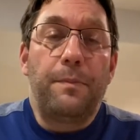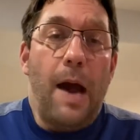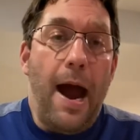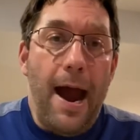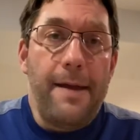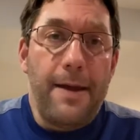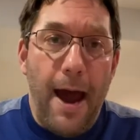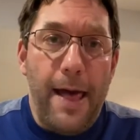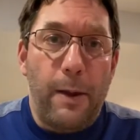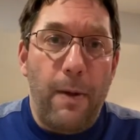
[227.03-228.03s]
highly,
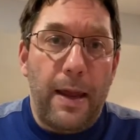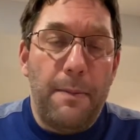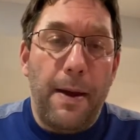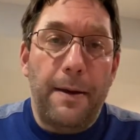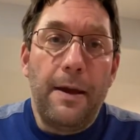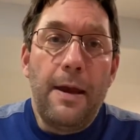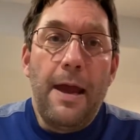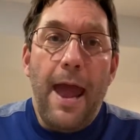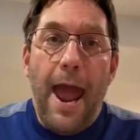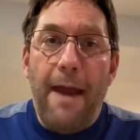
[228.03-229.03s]
highly recommend
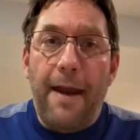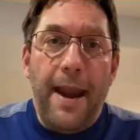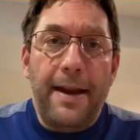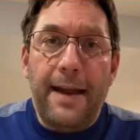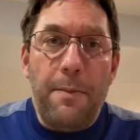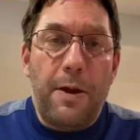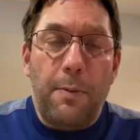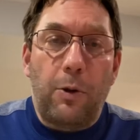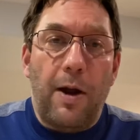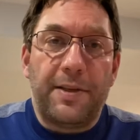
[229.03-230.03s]
anytime you
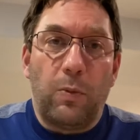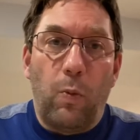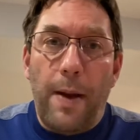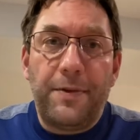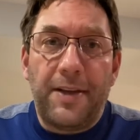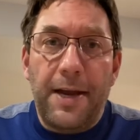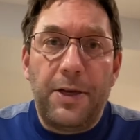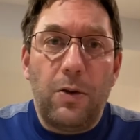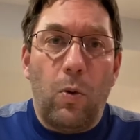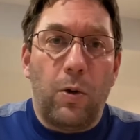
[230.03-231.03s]
come across a
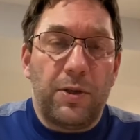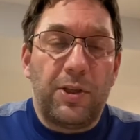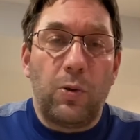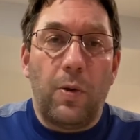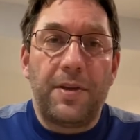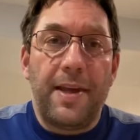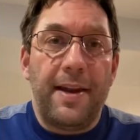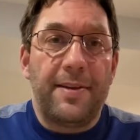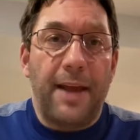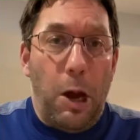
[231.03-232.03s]
website or a source that
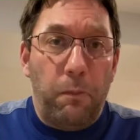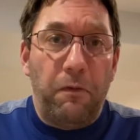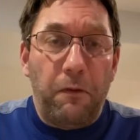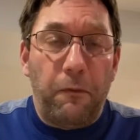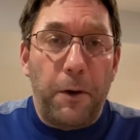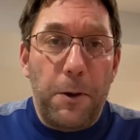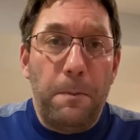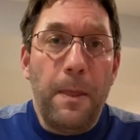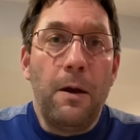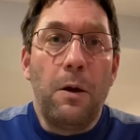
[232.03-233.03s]
is helpful for
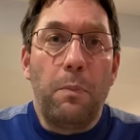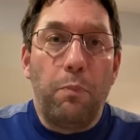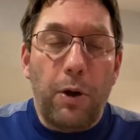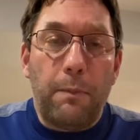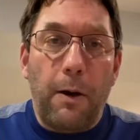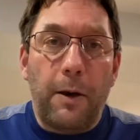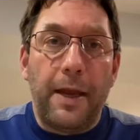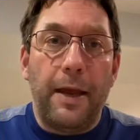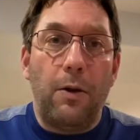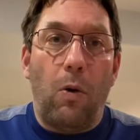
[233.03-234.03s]
you, bookmark
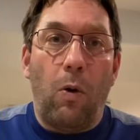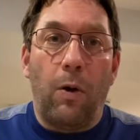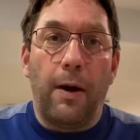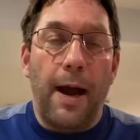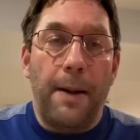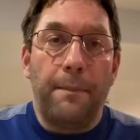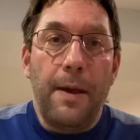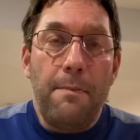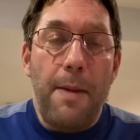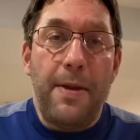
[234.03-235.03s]
it or um,
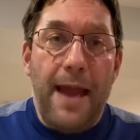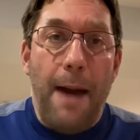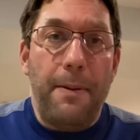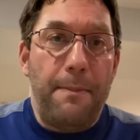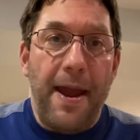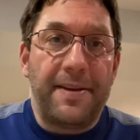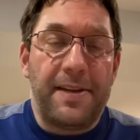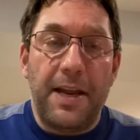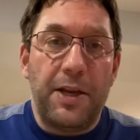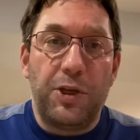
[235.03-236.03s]
maybe copy and paste
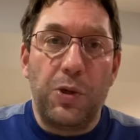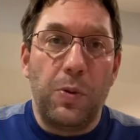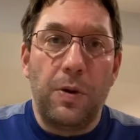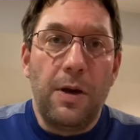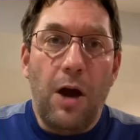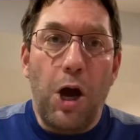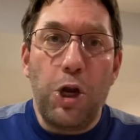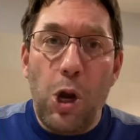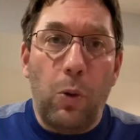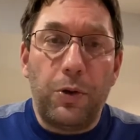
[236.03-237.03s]
it into a
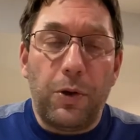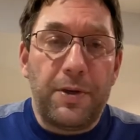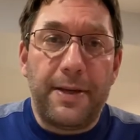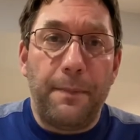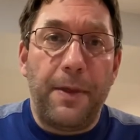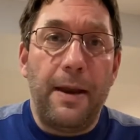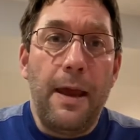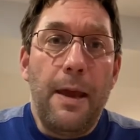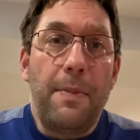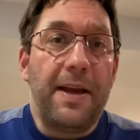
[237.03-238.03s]
note or something
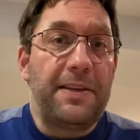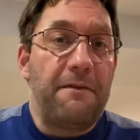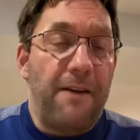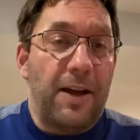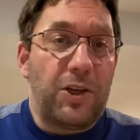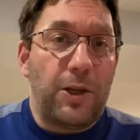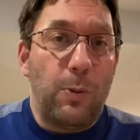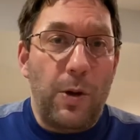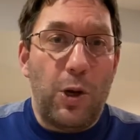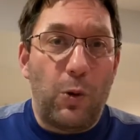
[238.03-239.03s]
because eventually
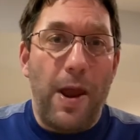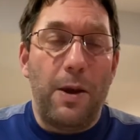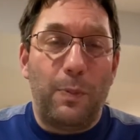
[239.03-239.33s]
when you create your